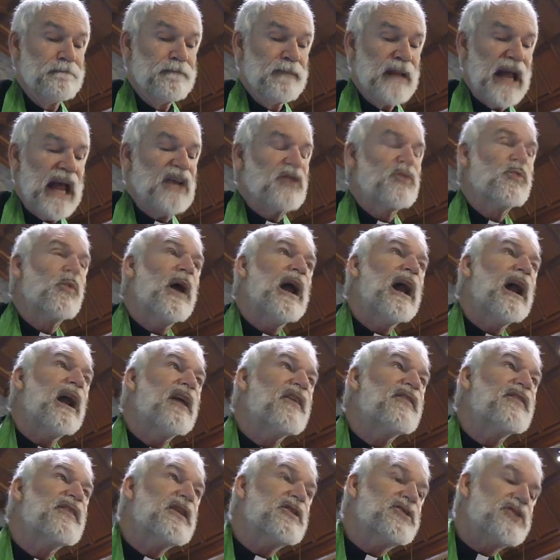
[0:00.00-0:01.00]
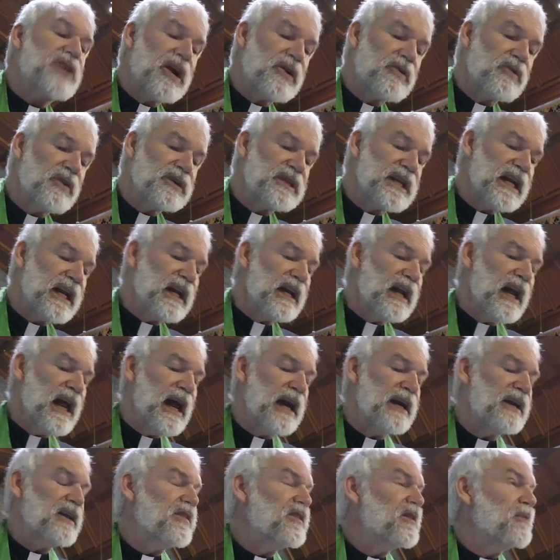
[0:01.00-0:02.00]
as well as the general
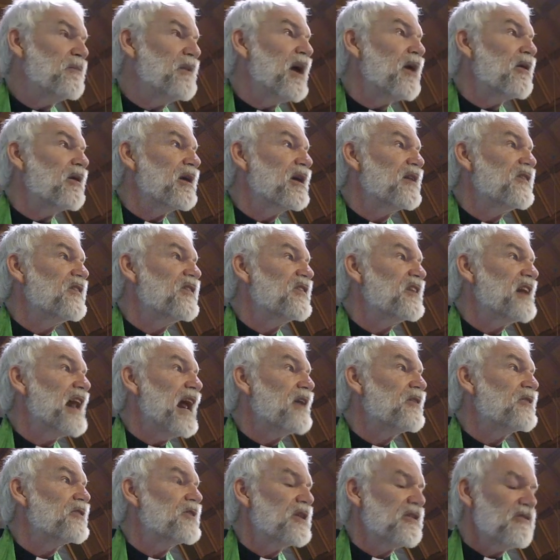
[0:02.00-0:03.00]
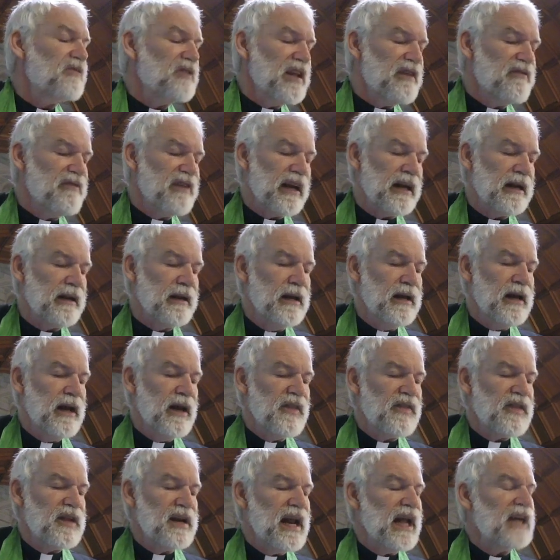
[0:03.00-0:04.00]
decline in the American standard of living.
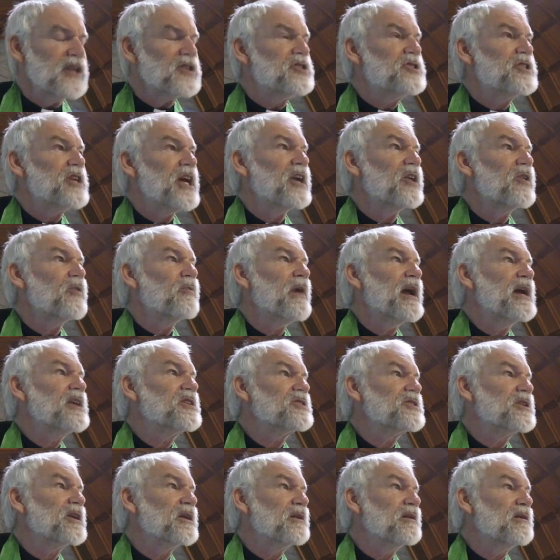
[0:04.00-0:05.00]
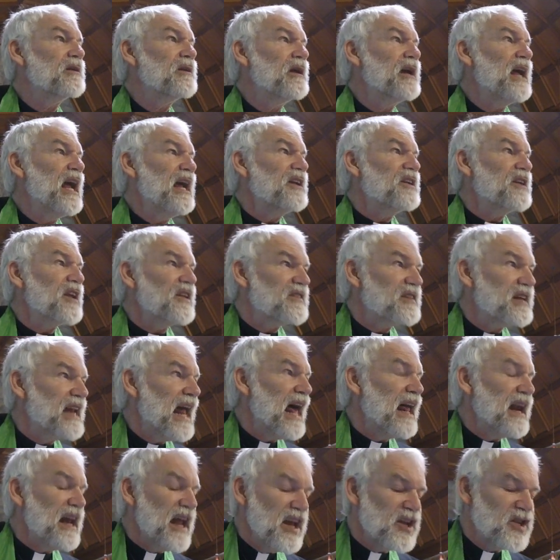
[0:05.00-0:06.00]
The next generation does
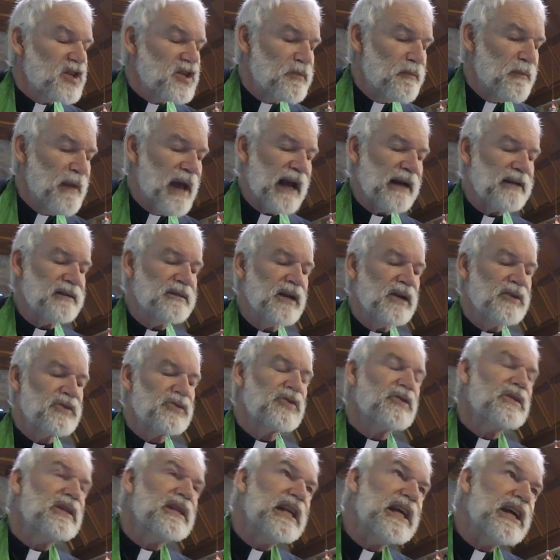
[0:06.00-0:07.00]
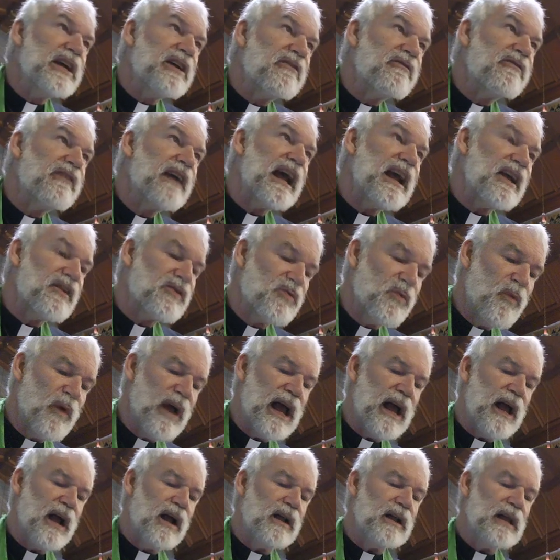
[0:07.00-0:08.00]
not expect to live as
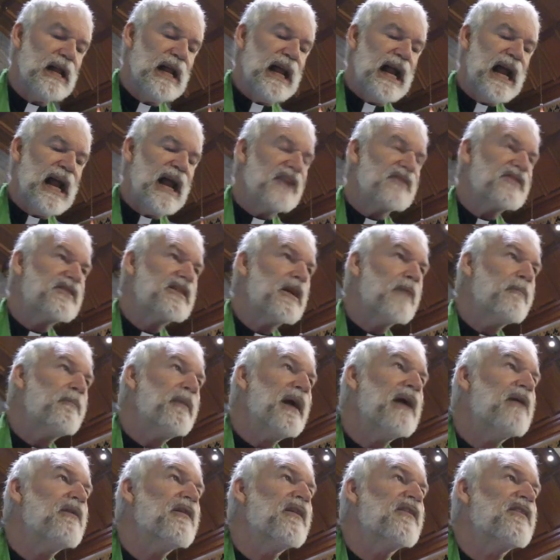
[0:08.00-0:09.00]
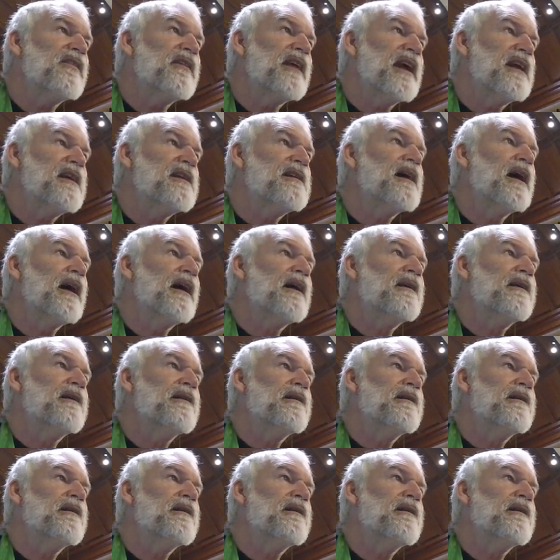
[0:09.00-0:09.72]
well as their parents had done.